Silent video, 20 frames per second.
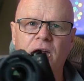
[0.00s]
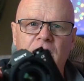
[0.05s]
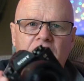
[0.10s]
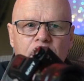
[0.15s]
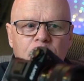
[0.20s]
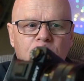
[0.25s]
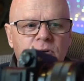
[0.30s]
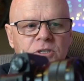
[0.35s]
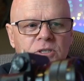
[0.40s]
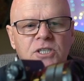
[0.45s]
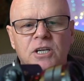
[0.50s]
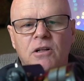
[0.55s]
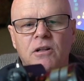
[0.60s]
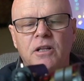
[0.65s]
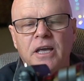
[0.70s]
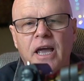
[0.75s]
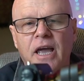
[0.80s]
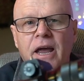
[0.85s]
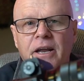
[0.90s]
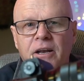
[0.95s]
camera is still
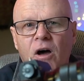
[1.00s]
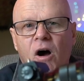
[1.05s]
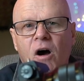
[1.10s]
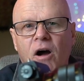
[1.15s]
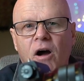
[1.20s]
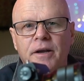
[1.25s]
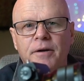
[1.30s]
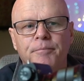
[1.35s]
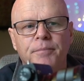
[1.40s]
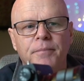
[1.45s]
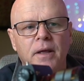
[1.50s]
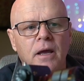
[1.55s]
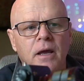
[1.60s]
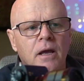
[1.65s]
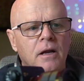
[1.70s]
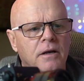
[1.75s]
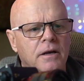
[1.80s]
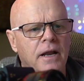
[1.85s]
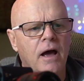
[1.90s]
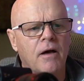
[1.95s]
the A9.
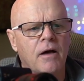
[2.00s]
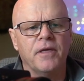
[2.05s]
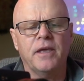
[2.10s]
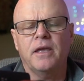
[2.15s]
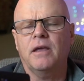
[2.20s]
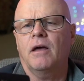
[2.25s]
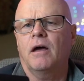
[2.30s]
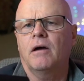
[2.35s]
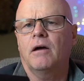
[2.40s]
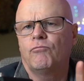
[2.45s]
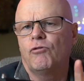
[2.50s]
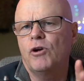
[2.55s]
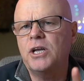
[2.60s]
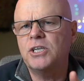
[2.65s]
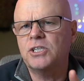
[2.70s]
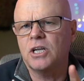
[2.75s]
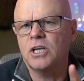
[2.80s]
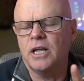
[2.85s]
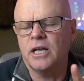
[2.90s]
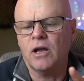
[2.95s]
Now, the
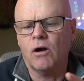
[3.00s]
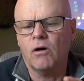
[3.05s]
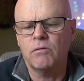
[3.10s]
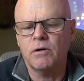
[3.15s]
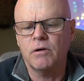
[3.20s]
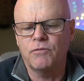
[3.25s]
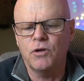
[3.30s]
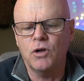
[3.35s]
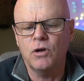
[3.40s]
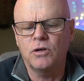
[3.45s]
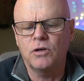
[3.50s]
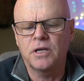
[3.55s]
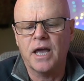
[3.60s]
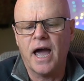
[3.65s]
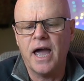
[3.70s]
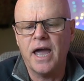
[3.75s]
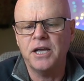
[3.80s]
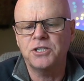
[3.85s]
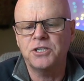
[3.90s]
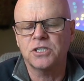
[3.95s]
recently I reviewed
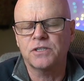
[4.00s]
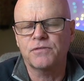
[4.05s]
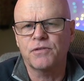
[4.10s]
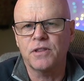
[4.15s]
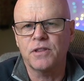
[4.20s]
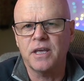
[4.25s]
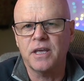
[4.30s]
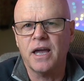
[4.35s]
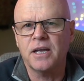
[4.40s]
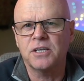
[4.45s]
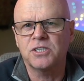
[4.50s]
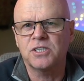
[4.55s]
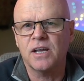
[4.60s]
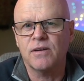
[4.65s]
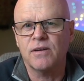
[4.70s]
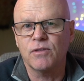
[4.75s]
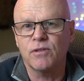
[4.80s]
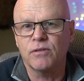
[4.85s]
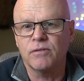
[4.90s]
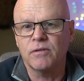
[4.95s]
cages for the
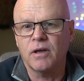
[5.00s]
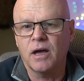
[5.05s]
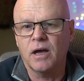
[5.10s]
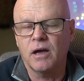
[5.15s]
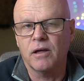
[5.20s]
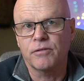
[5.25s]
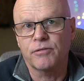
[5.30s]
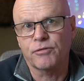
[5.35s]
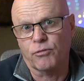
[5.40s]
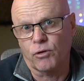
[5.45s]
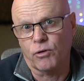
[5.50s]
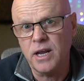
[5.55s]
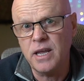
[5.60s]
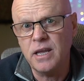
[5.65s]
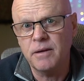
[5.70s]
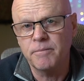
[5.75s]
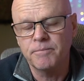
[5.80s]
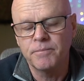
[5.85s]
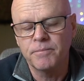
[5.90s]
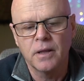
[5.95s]
A7 uh,
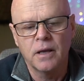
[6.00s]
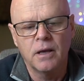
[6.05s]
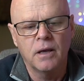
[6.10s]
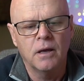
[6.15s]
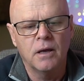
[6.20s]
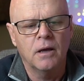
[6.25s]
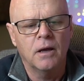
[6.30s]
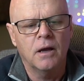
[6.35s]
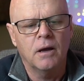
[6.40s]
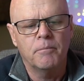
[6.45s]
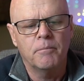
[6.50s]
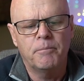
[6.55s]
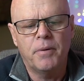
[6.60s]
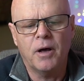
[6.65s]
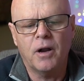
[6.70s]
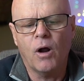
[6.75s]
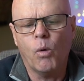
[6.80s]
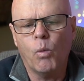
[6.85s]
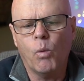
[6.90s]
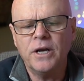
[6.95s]
III,
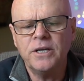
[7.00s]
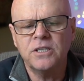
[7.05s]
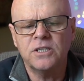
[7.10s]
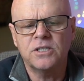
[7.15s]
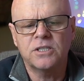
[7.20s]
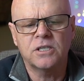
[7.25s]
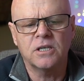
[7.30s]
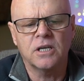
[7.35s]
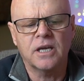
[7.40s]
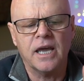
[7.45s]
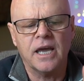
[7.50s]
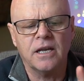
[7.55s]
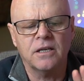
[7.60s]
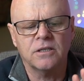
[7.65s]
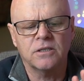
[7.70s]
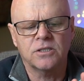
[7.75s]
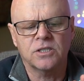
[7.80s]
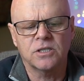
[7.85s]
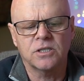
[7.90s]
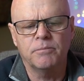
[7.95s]
but I wanted to
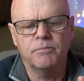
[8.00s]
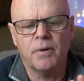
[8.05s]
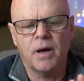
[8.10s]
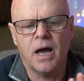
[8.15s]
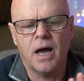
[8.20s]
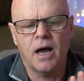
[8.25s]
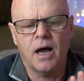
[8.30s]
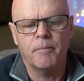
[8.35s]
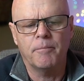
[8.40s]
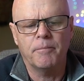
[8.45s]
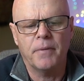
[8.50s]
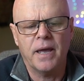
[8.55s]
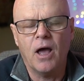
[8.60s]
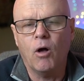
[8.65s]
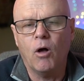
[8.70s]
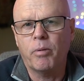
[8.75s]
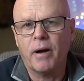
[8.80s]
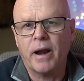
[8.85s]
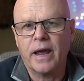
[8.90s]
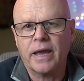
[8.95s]
get some um,
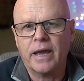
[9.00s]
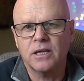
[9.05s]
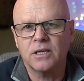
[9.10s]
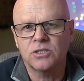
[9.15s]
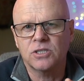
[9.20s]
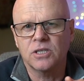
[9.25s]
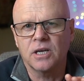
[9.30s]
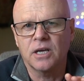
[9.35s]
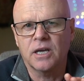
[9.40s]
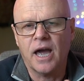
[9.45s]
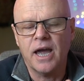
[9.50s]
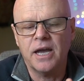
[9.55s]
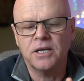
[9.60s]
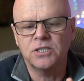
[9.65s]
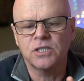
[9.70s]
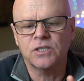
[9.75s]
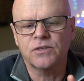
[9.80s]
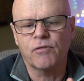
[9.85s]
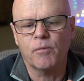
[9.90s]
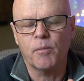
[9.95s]
L brackets and
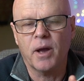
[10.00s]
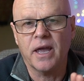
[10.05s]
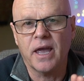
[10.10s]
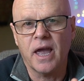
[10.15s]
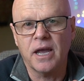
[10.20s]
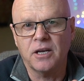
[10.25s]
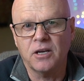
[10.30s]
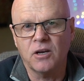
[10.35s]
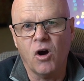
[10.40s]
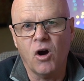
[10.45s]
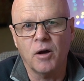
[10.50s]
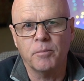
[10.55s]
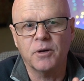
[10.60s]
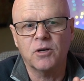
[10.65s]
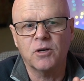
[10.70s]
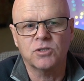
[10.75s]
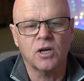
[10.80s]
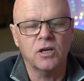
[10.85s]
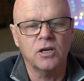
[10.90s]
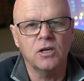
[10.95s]
cages for my A9
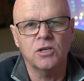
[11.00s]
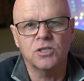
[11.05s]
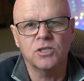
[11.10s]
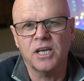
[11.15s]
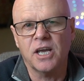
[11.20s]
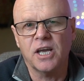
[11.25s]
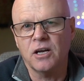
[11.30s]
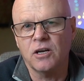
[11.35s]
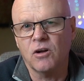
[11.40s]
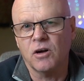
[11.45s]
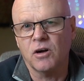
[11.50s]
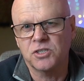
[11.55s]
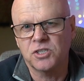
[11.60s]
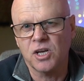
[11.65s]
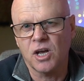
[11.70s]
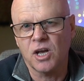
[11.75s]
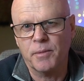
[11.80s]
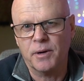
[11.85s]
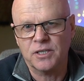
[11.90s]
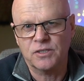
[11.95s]
because I use the A9
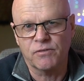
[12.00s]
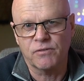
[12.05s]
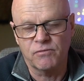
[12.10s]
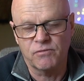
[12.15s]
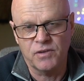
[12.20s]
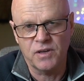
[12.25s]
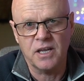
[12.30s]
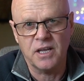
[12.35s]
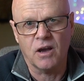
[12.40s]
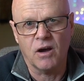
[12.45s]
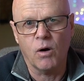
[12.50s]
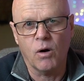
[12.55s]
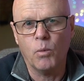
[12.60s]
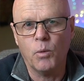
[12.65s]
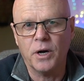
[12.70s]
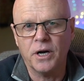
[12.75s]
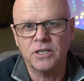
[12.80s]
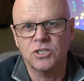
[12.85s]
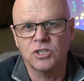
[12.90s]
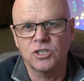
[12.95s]
so much for video. I
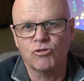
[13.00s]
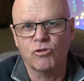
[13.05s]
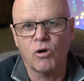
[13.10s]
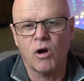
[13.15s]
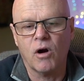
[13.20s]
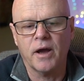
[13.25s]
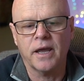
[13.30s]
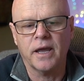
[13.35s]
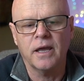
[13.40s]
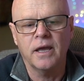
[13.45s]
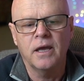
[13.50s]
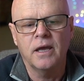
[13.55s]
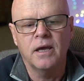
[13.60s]
wanted to try